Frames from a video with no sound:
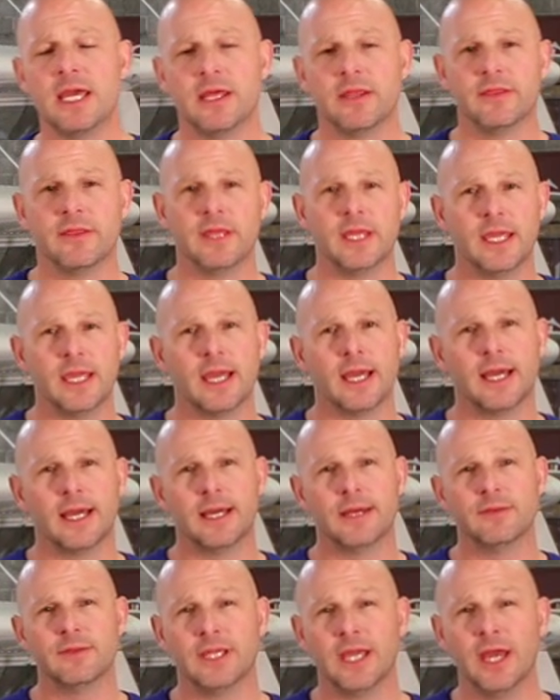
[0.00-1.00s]
The,
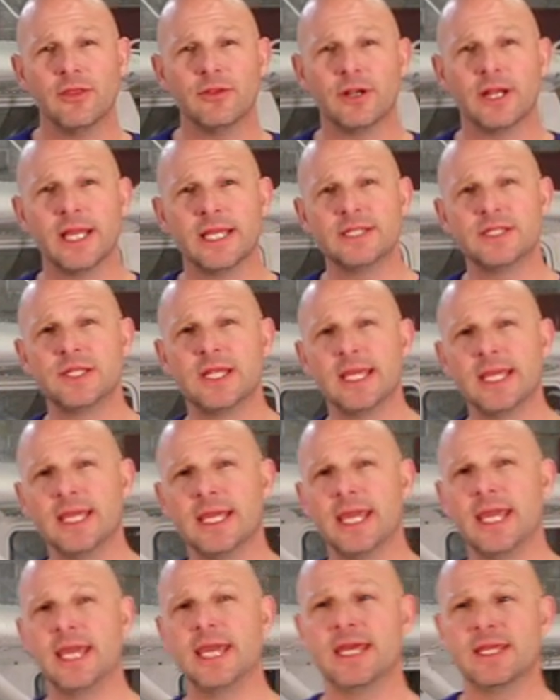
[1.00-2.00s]
uh, the other nice thing
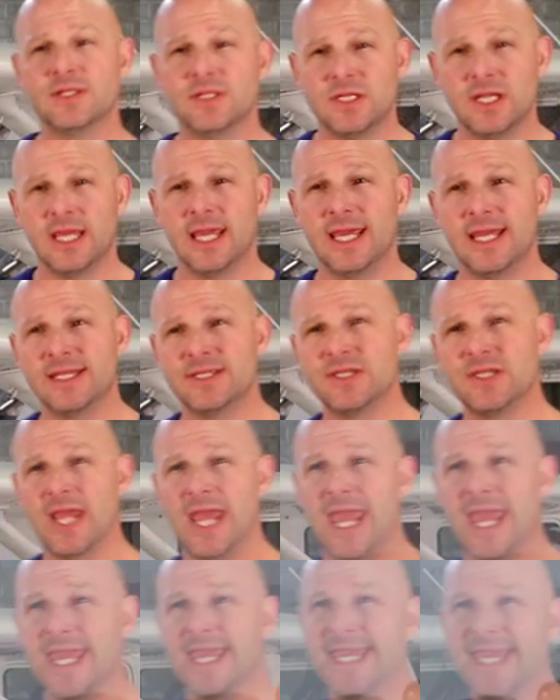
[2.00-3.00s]
is it's a